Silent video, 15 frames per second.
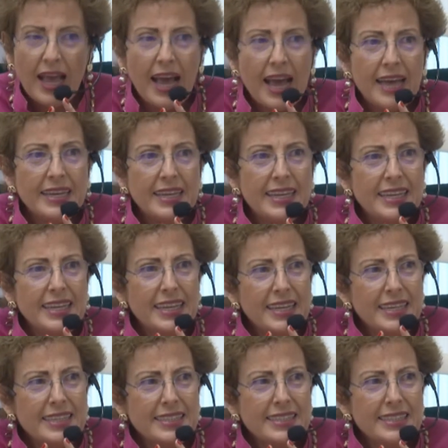And it
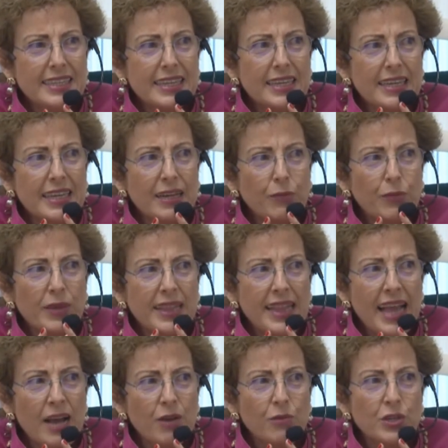is, with
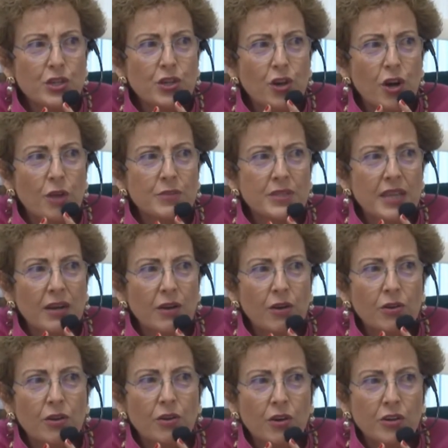language comes
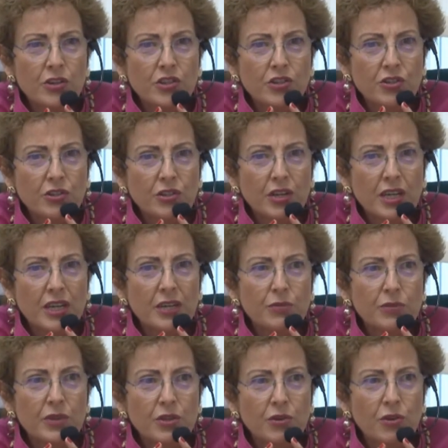along culture, and
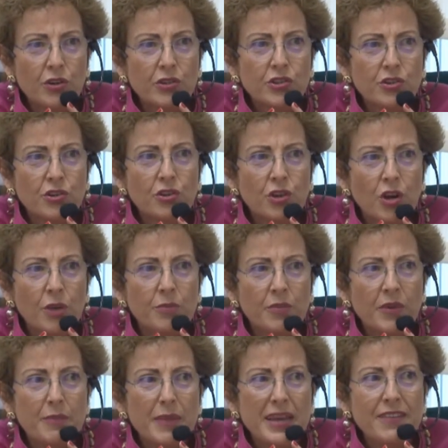with culture
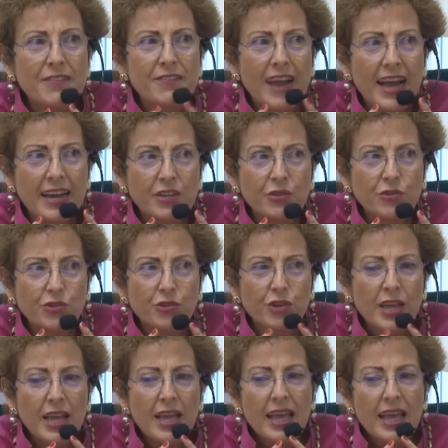come many values.